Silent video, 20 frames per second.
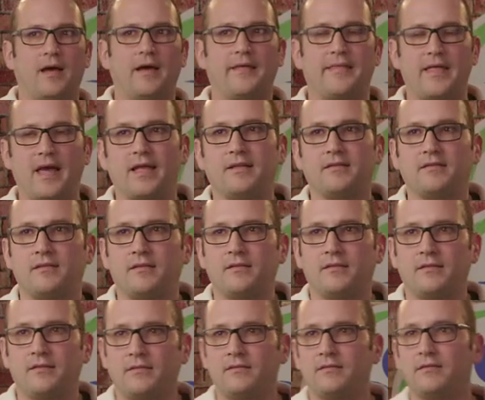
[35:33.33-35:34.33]
that
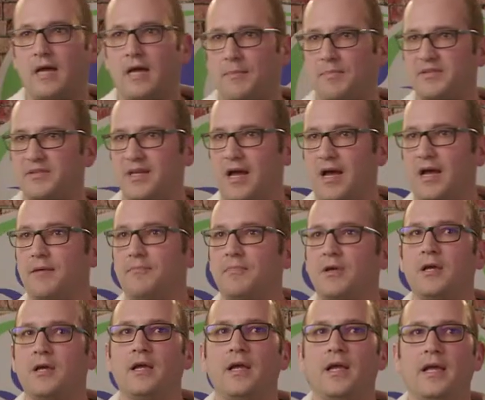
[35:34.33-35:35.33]
type of time
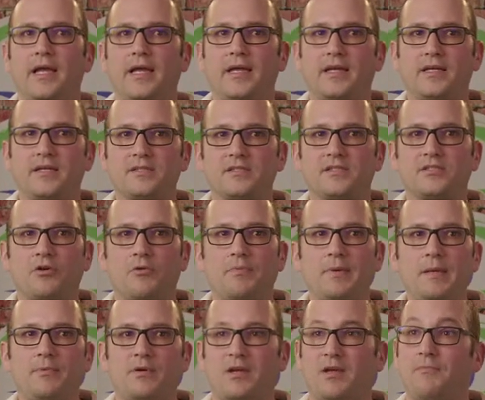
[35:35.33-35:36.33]
is so
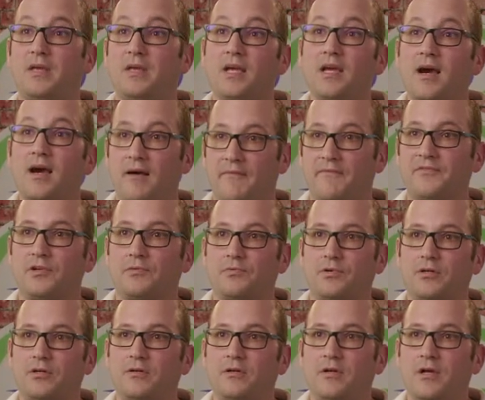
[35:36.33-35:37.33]
people can be
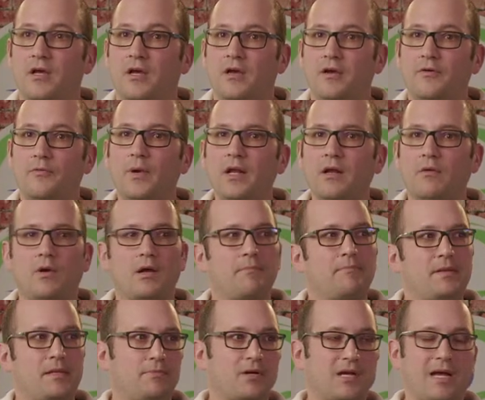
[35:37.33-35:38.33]
comfortable. We don't want
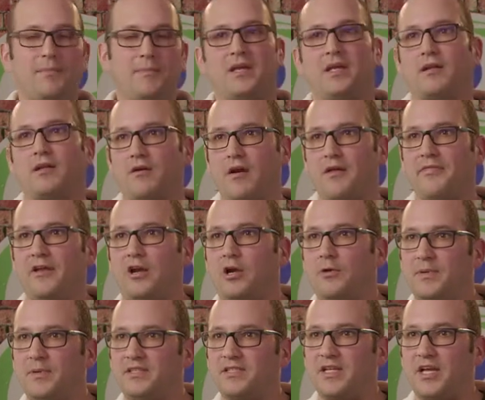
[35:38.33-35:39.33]
people coming into our
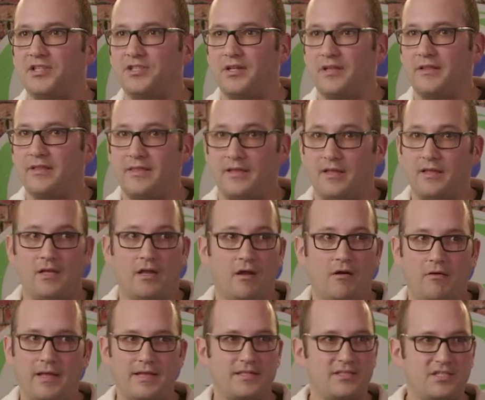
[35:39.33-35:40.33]
therapy session, th you know,
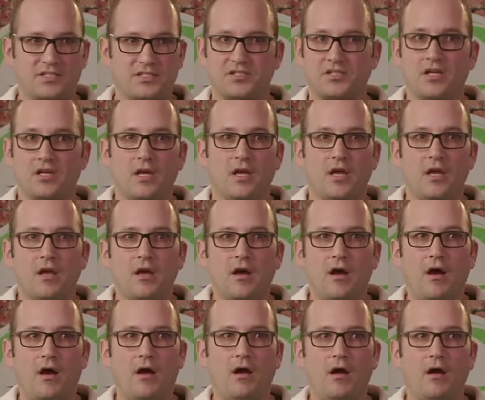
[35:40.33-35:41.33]
and just
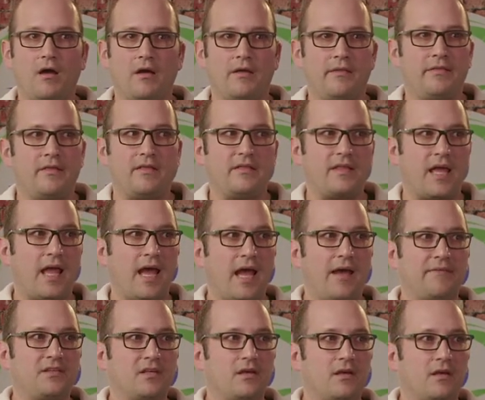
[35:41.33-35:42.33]
uh, they have
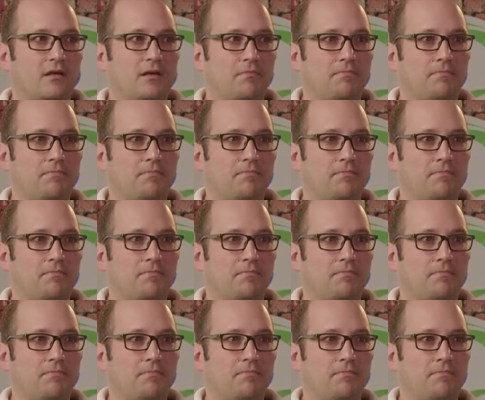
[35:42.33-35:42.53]
to, uh,